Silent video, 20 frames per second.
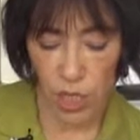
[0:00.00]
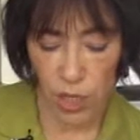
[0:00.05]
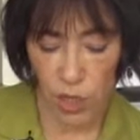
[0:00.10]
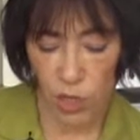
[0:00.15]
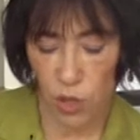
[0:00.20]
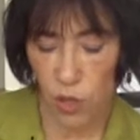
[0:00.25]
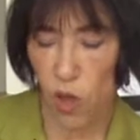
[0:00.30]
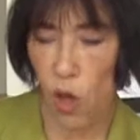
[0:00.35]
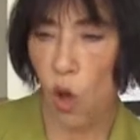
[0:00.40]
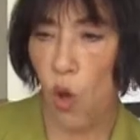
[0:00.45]

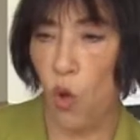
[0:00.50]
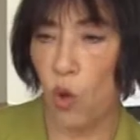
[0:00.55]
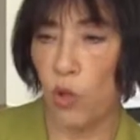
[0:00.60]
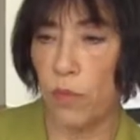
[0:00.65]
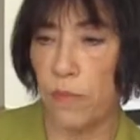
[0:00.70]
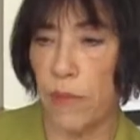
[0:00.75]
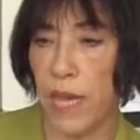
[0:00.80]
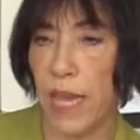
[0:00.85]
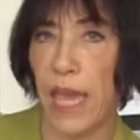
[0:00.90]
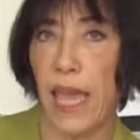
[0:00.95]
to
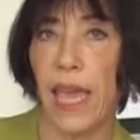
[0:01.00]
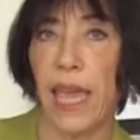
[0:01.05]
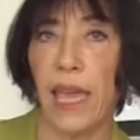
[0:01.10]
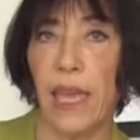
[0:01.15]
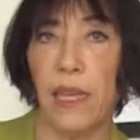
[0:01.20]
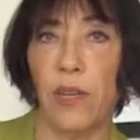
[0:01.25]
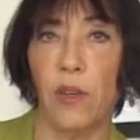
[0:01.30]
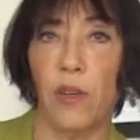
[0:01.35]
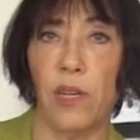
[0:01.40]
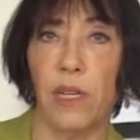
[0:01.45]
hold my
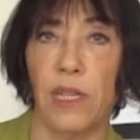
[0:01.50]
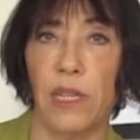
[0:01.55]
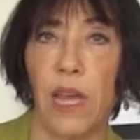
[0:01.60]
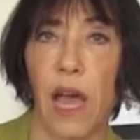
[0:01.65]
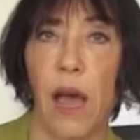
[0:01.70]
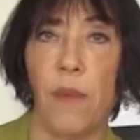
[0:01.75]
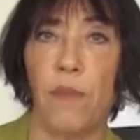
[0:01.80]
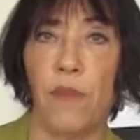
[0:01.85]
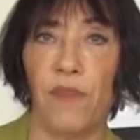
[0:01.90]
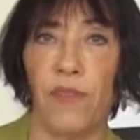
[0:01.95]
hand on
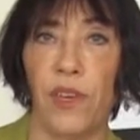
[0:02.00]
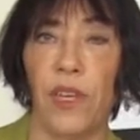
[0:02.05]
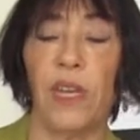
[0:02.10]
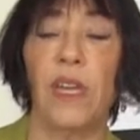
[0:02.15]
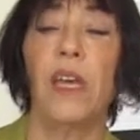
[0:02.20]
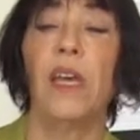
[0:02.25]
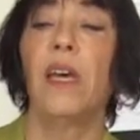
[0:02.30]
top of it.